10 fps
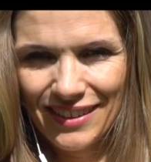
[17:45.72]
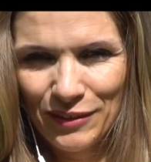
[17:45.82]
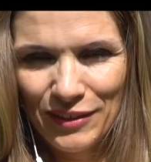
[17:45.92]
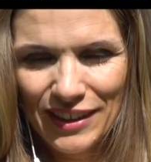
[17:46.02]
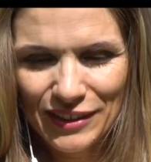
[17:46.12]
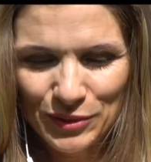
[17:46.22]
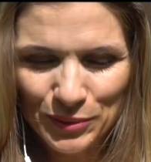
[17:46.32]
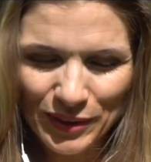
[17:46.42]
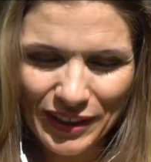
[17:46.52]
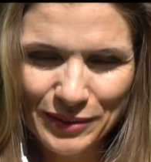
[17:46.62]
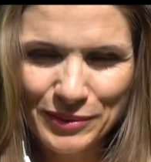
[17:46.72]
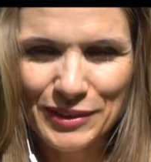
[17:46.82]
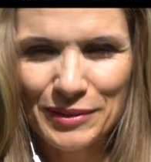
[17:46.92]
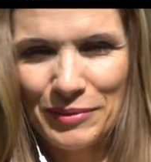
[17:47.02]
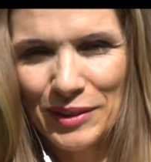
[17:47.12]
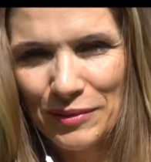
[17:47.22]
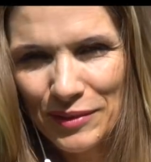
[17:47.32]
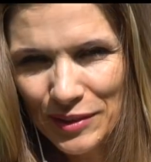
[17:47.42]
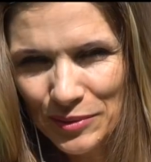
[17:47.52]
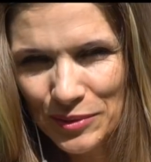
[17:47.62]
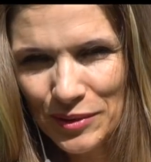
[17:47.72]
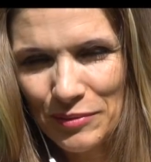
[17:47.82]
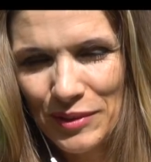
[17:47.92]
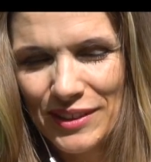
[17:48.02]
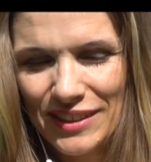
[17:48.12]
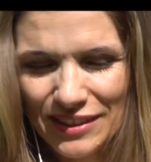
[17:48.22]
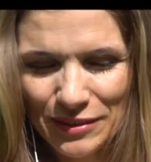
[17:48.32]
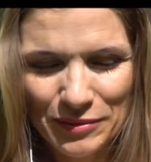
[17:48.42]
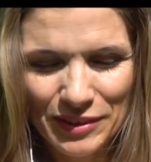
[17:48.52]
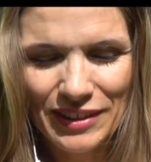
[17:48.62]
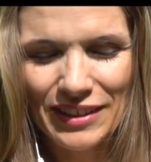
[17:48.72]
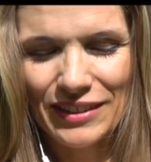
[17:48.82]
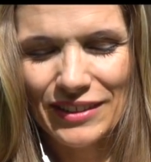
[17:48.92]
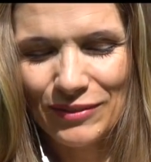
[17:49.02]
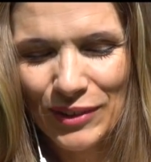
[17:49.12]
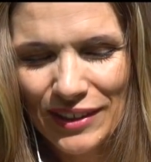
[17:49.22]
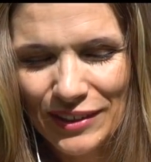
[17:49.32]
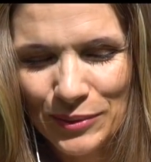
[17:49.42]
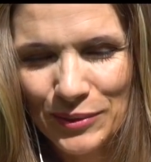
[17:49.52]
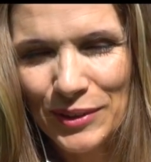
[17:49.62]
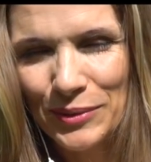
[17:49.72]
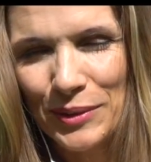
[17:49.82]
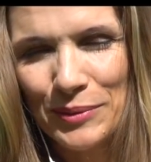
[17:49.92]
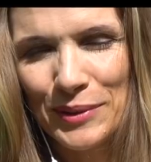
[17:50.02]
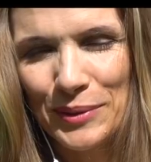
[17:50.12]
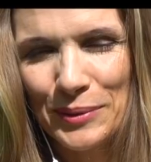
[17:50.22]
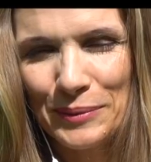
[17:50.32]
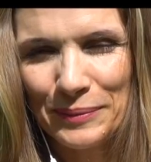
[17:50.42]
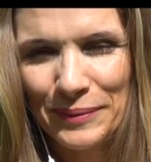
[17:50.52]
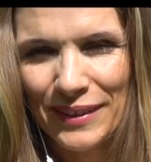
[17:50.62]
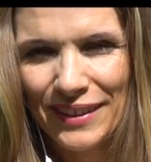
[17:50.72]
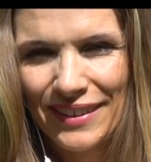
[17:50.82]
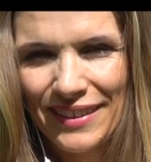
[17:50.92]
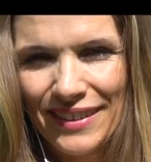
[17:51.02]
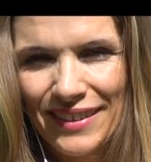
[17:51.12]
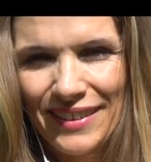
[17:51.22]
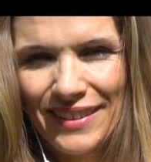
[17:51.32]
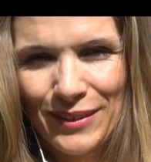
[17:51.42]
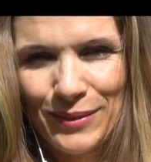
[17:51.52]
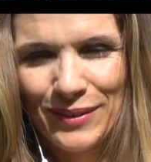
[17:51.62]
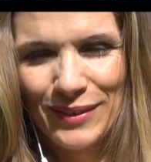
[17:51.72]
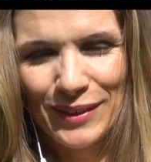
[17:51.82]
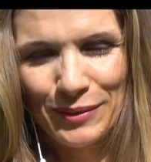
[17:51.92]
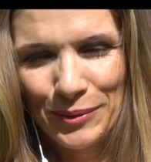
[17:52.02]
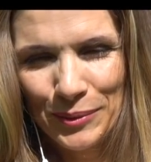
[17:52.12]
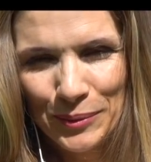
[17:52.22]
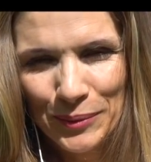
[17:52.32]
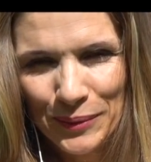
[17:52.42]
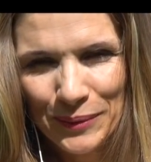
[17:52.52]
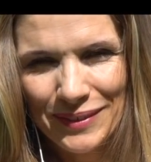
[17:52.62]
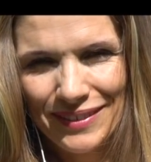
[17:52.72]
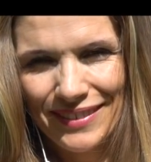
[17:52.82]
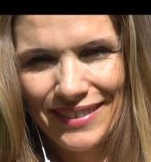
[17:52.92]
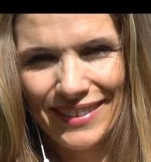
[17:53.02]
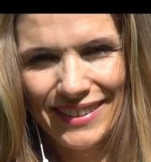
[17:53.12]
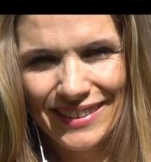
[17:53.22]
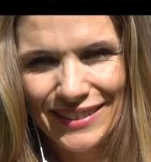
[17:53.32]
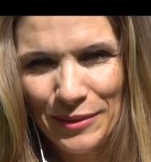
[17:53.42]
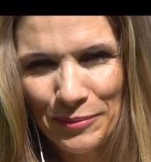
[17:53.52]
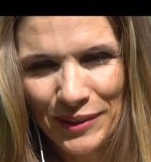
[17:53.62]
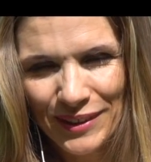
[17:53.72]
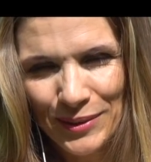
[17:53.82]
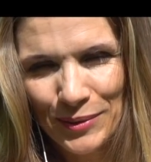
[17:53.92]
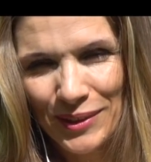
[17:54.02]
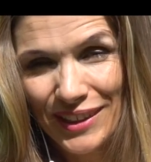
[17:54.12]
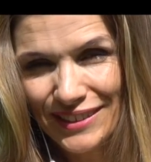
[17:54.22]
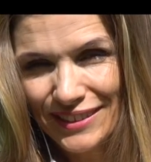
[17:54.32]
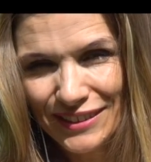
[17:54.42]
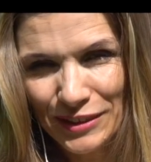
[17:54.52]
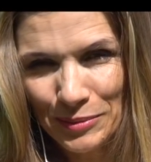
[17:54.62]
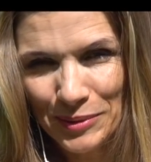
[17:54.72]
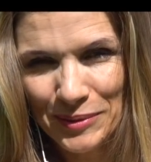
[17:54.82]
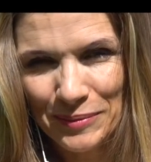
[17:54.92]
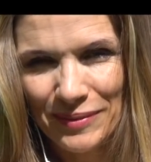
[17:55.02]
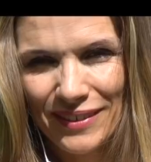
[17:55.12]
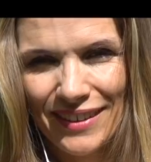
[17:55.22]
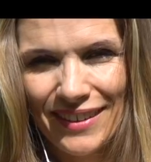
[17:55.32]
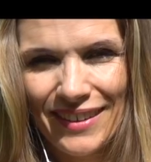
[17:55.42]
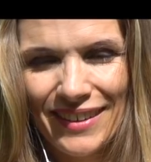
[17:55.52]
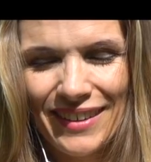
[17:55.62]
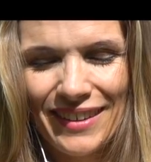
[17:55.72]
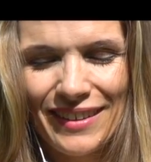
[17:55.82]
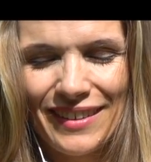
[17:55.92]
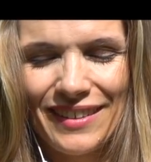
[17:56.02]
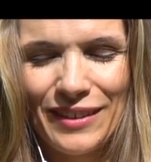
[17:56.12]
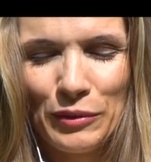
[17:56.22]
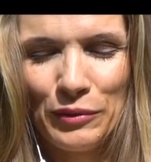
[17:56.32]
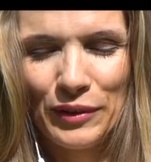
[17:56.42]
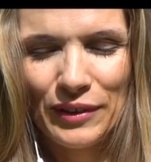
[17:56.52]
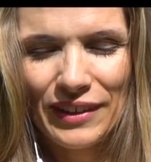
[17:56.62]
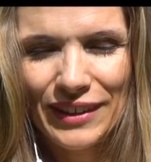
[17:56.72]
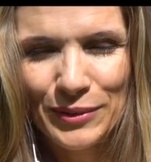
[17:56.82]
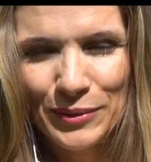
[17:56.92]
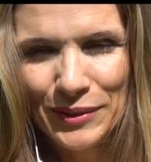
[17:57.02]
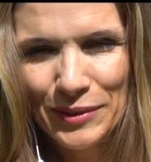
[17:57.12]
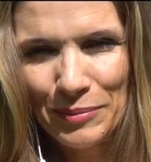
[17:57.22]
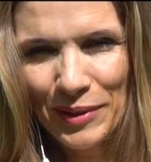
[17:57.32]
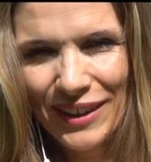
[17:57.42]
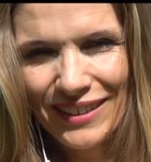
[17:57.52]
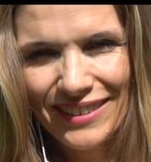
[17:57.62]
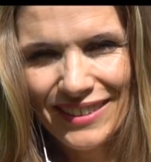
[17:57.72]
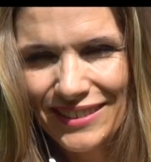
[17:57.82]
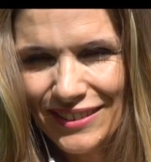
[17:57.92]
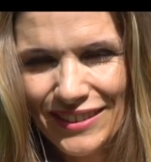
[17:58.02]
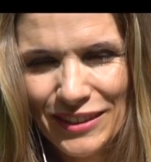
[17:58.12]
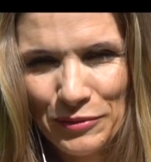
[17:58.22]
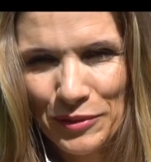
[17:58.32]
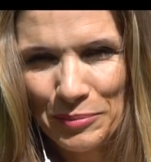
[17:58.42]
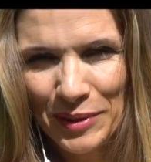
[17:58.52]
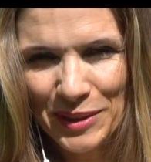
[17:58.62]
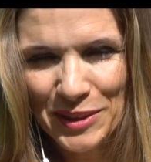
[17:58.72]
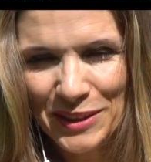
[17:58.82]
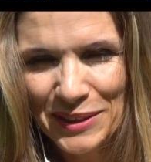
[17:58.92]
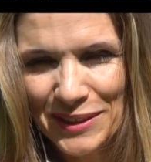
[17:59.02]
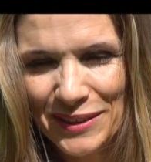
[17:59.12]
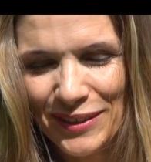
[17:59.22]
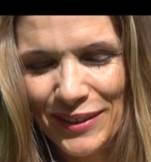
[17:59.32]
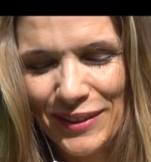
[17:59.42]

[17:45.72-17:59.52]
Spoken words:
if they are too late with something, if they do something, say something where they don't agree with you, if you, in some way in your relationships, feel like you and your partner is on different pages,